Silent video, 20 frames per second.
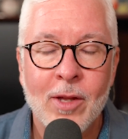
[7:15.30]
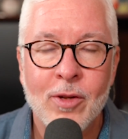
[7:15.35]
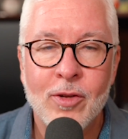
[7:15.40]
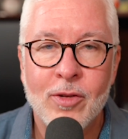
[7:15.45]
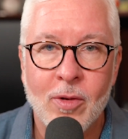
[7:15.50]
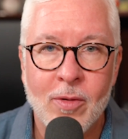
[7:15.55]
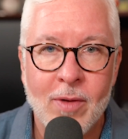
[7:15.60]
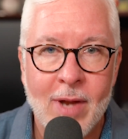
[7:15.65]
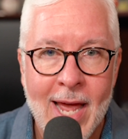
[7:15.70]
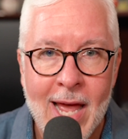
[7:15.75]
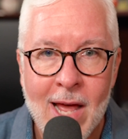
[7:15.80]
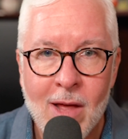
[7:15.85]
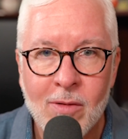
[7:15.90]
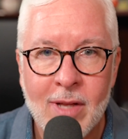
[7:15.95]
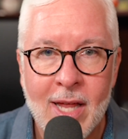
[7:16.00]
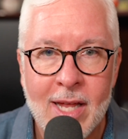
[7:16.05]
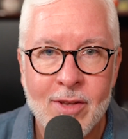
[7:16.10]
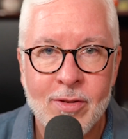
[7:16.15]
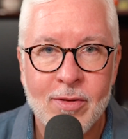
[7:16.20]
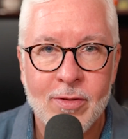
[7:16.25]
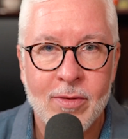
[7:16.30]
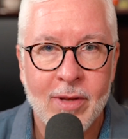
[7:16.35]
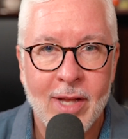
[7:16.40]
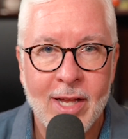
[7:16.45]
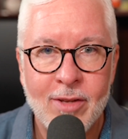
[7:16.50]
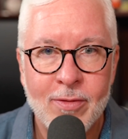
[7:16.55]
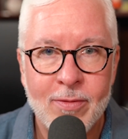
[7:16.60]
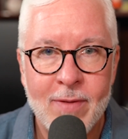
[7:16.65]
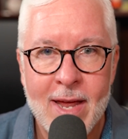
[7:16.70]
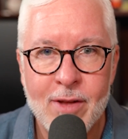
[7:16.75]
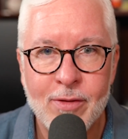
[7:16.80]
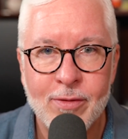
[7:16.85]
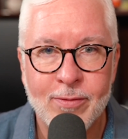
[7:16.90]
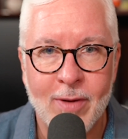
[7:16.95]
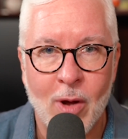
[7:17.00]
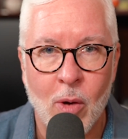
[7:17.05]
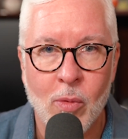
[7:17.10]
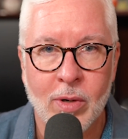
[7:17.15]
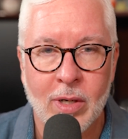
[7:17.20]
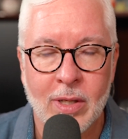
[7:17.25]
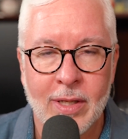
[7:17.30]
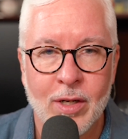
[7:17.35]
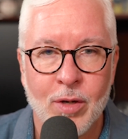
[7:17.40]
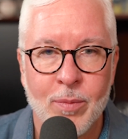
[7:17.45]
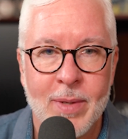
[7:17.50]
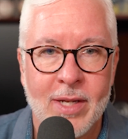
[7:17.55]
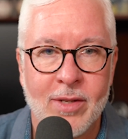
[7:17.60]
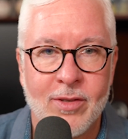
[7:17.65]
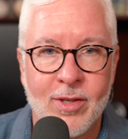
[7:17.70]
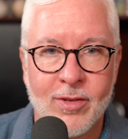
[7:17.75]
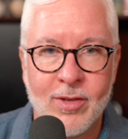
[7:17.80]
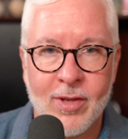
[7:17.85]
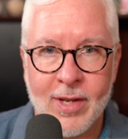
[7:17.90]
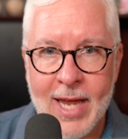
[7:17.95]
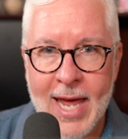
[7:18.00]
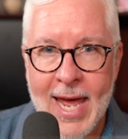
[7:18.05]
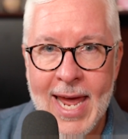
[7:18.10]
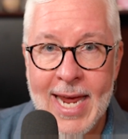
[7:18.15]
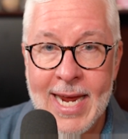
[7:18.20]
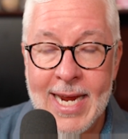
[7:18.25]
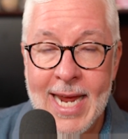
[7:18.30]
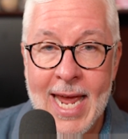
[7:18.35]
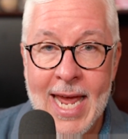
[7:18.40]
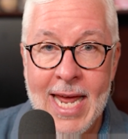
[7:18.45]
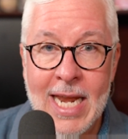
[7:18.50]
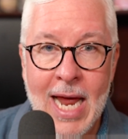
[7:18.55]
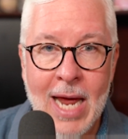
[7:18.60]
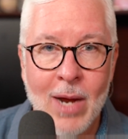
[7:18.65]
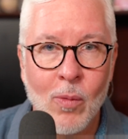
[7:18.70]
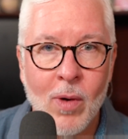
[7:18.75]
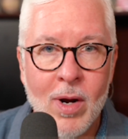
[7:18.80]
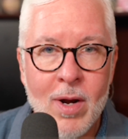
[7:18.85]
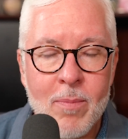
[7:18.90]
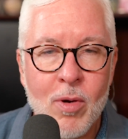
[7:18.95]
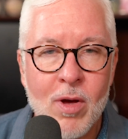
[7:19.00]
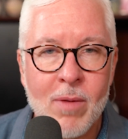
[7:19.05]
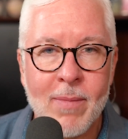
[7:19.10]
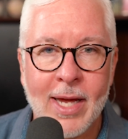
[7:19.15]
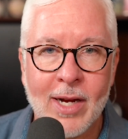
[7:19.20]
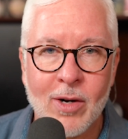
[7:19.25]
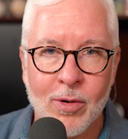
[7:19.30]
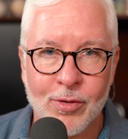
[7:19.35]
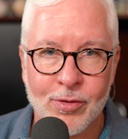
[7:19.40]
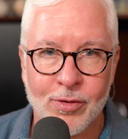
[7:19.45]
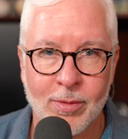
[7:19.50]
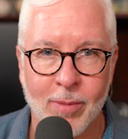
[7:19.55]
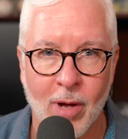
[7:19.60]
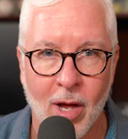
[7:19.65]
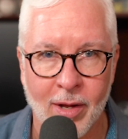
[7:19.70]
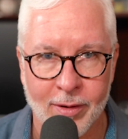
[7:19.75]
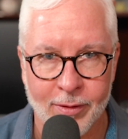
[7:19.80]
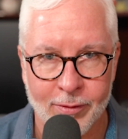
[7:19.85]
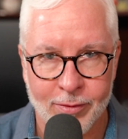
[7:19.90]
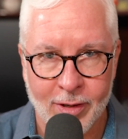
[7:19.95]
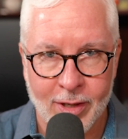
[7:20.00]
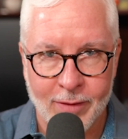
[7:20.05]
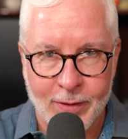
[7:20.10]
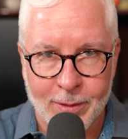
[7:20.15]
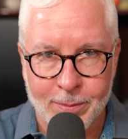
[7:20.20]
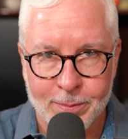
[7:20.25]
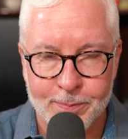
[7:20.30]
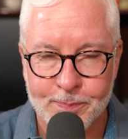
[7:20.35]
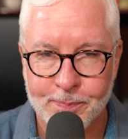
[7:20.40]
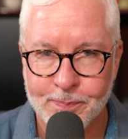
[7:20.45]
So now let's fast forward a little bit to today, and I want to put my crystal ball in front of you.